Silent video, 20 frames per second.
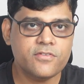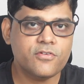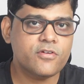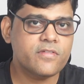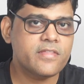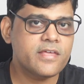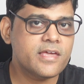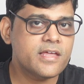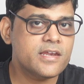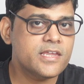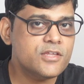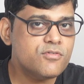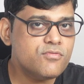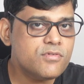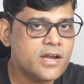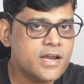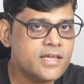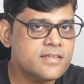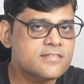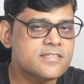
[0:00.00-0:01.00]
or they can
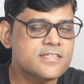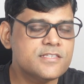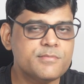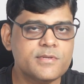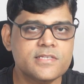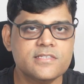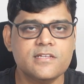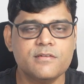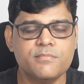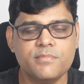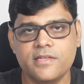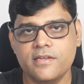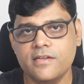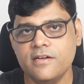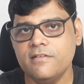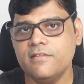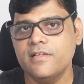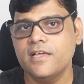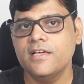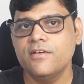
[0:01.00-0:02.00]
utilize this special
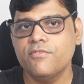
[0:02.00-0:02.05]
periods